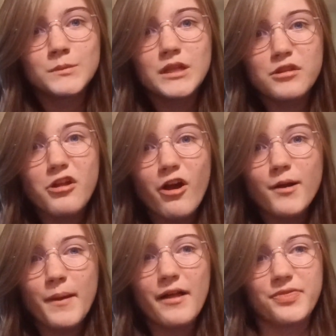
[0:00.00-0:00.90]
Let's talk
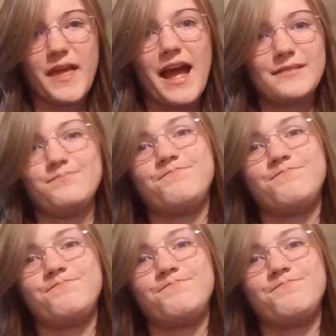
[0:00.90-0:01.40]
about that.